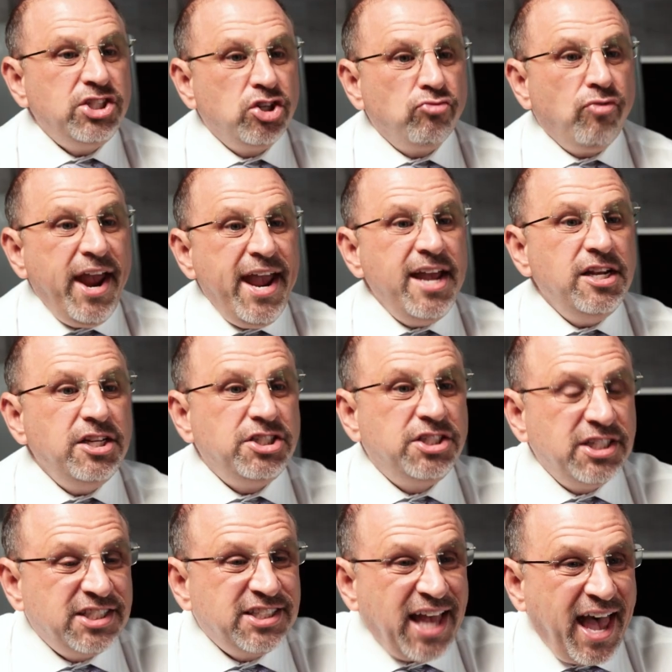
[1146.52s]
Mr. Range
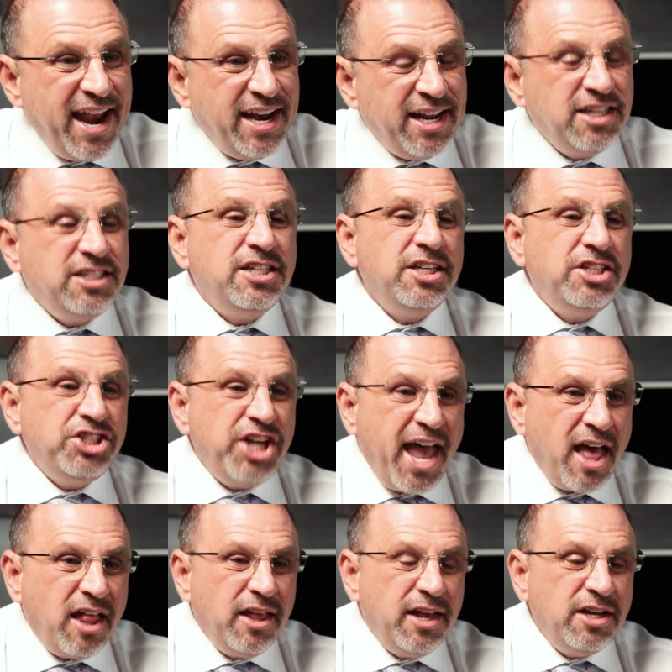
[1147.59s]
decided to
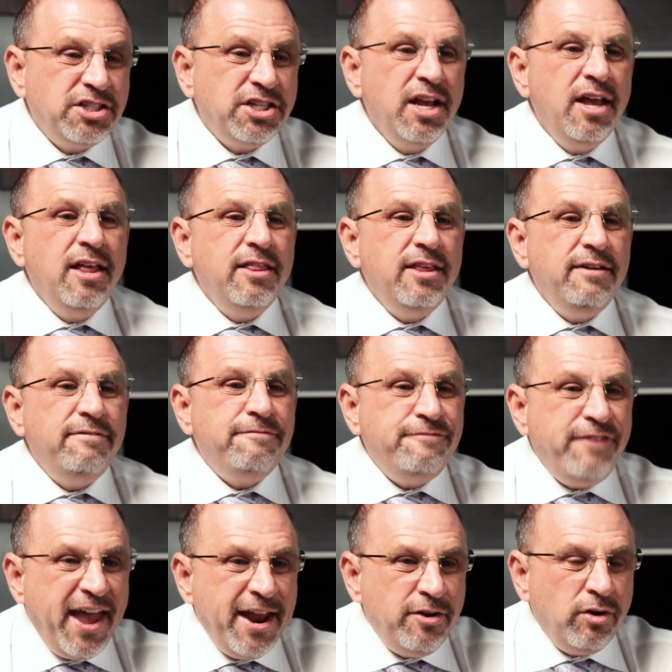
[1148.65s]
challenge the
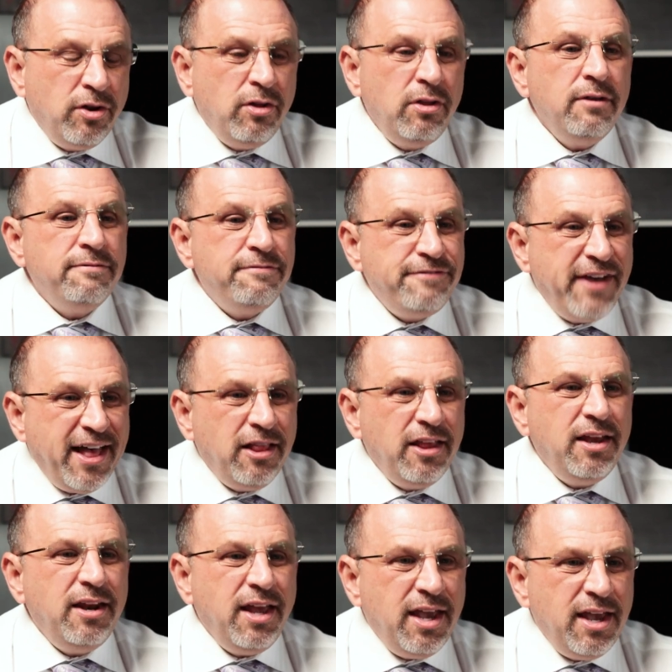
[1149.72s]
federal
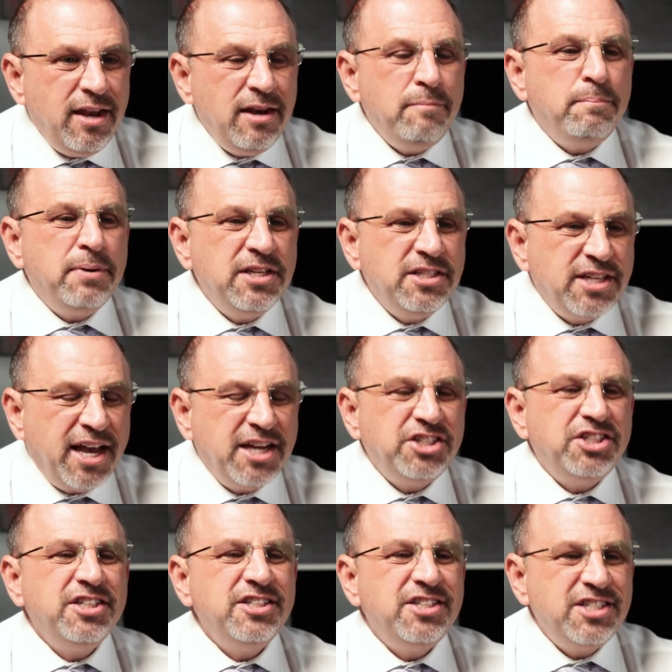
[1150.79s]
felon in
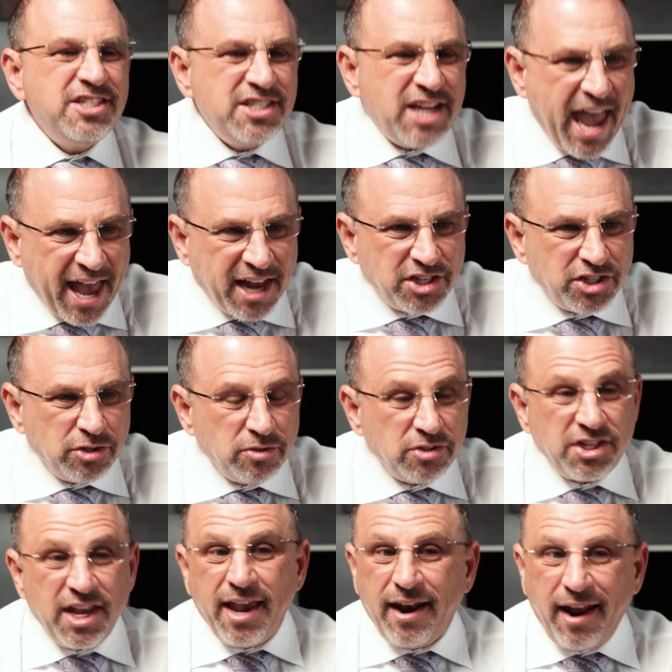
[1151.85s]
possession statute,
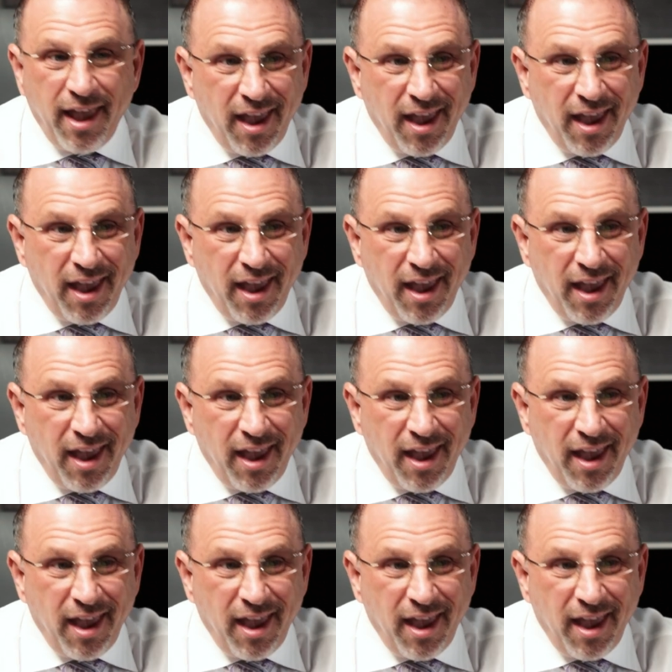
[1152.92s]
saying,